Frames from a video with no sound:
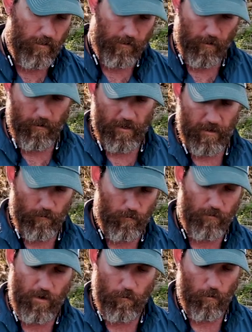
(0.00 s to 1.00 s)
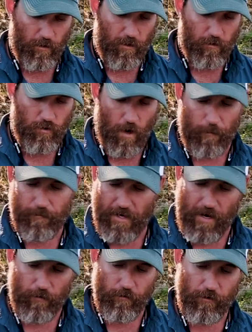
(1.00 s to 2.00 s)
30, then we're going to drop
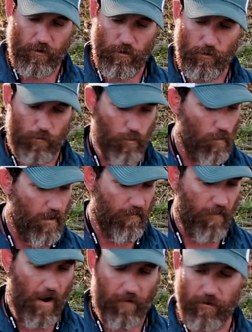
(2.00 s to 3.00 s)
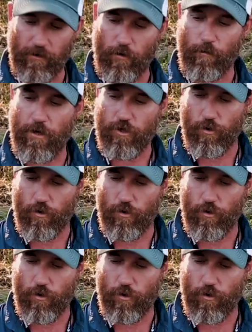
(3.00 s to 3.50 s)
down to 25. A little bit